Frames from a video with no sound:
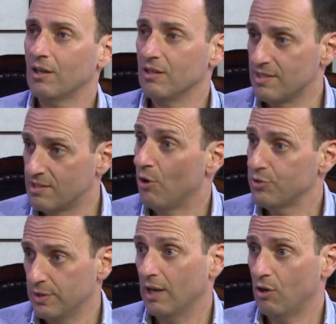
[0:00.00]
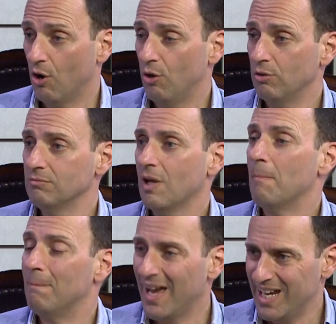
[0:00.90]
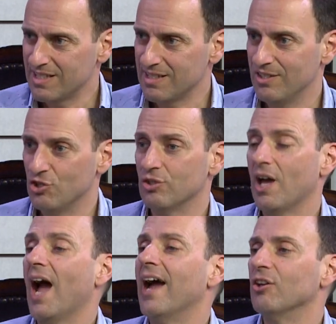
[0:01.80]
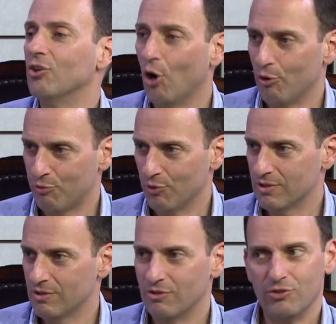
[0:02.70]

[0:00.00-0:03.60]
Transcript: consult on that goal, make a decision and go for it.